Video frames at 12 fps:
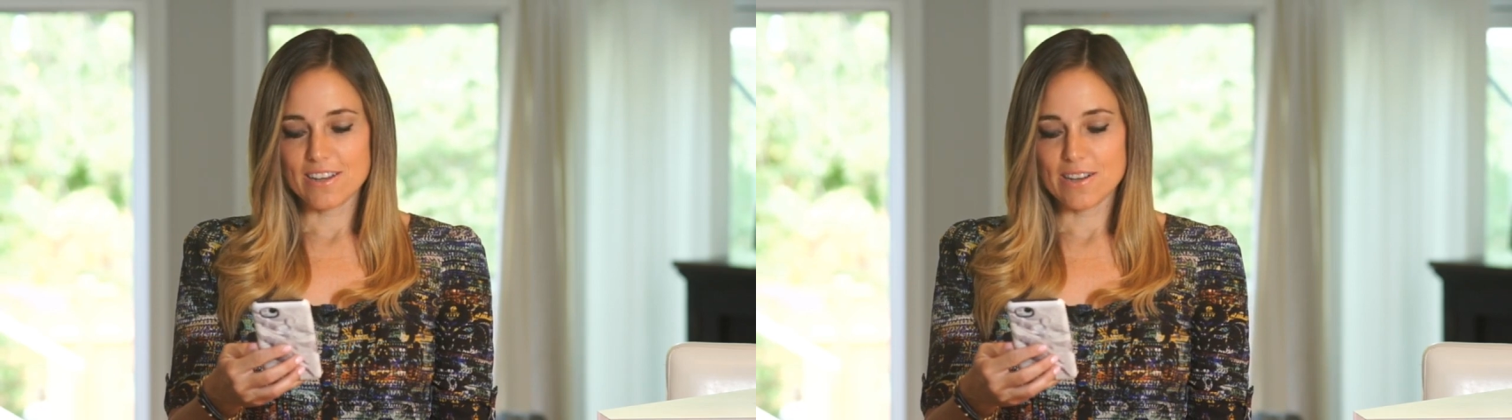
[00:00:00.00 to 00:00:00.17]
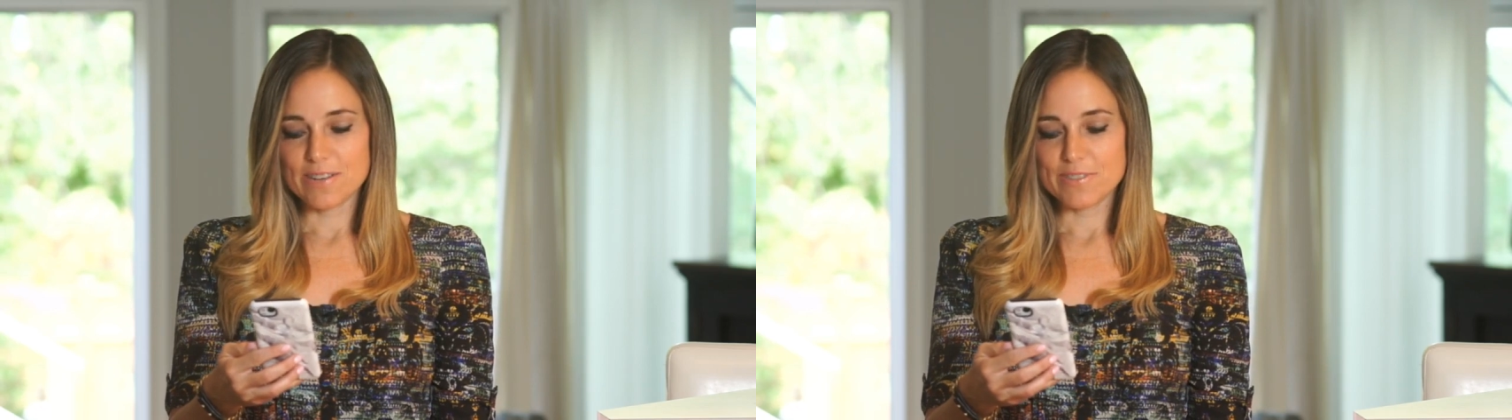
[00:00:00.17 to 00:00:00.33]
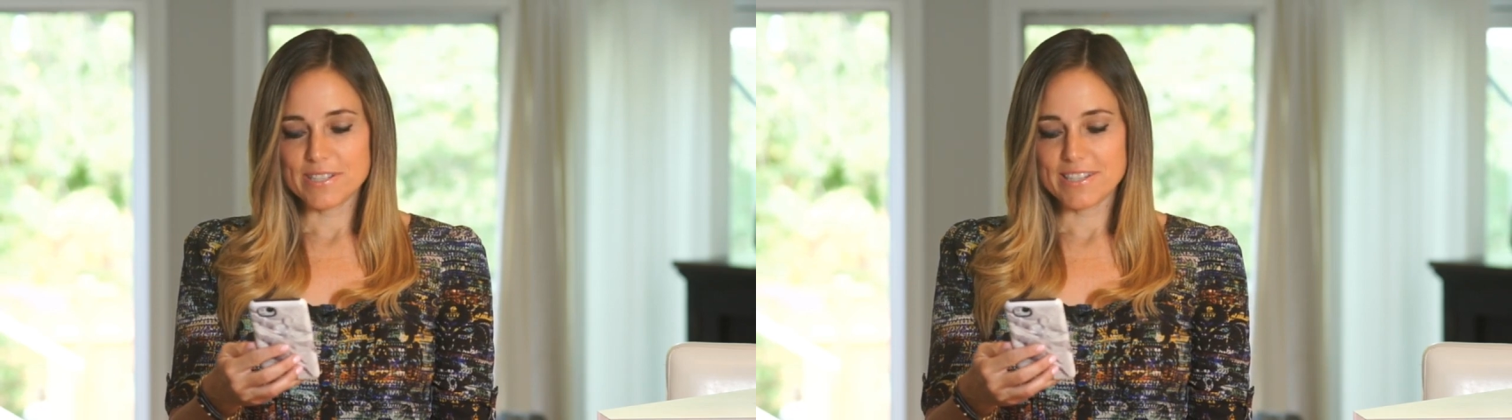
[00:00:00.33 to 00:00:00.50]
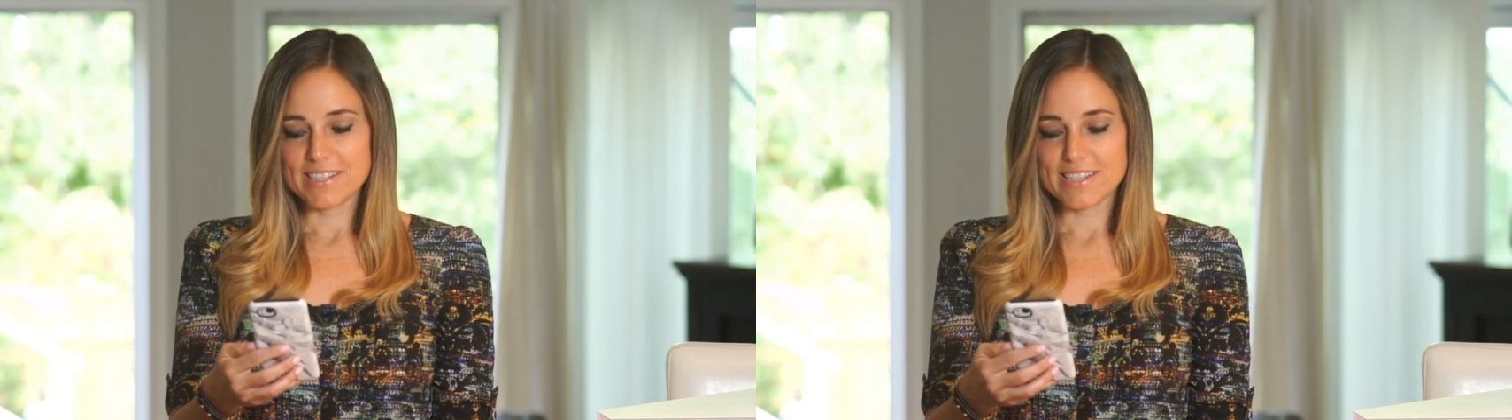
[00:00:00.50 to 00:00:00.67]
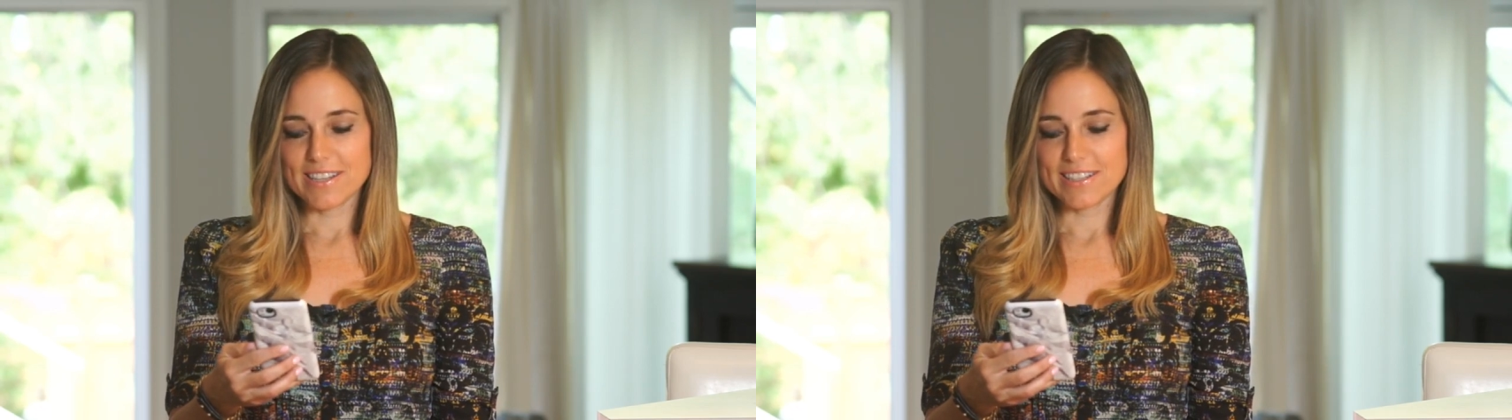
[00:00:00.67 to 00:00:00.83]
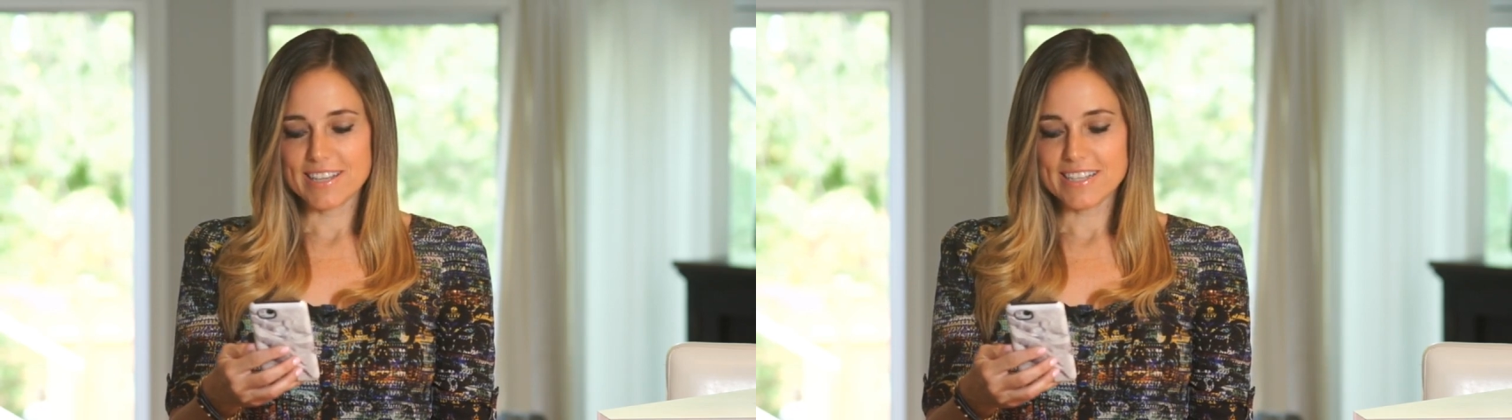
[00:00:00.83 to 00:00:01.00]
obviously
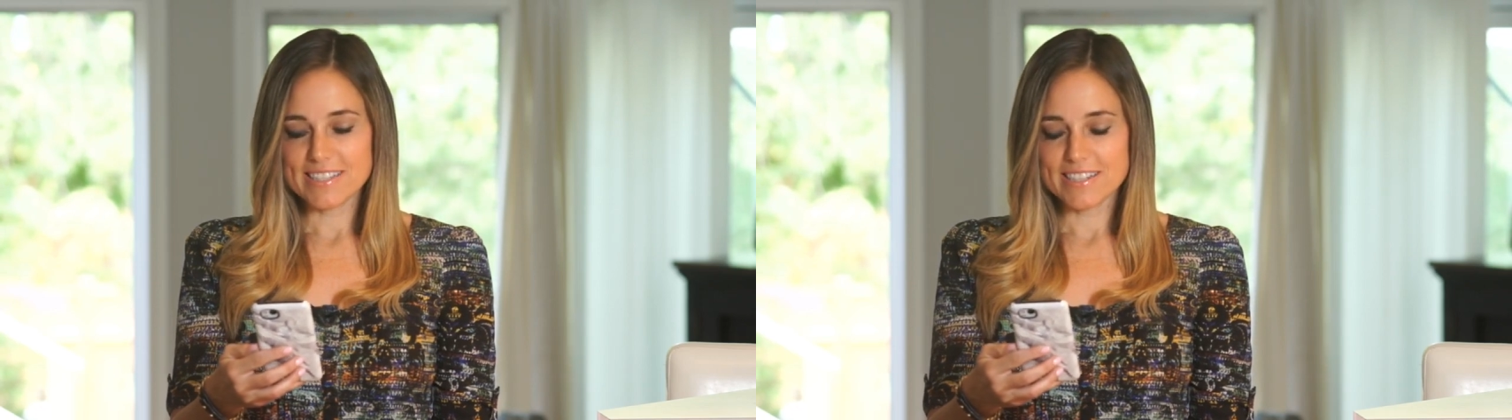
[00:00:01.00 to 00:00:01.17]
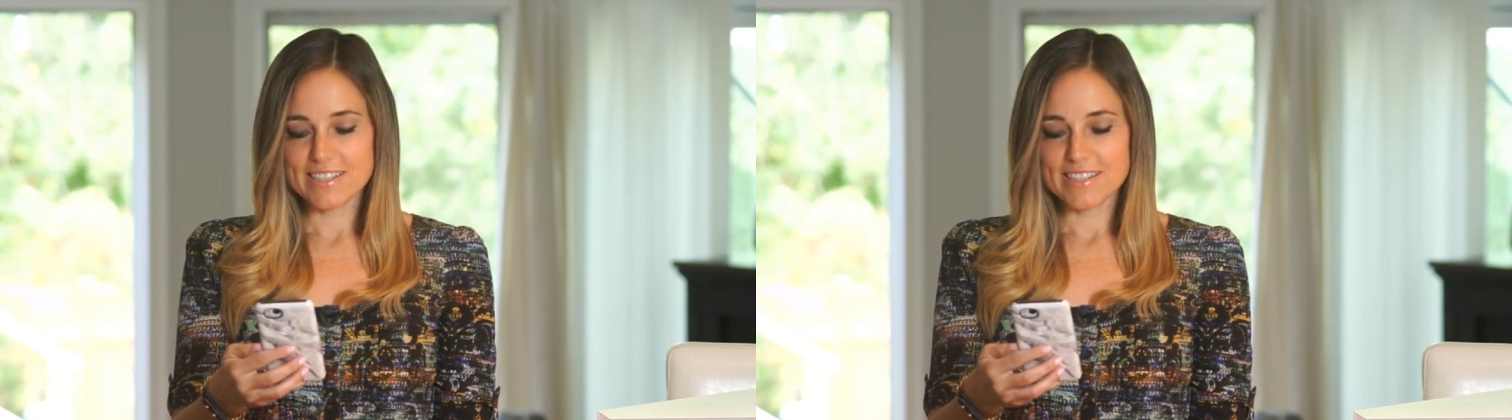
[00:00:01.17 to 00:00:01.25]
Dylan likes it.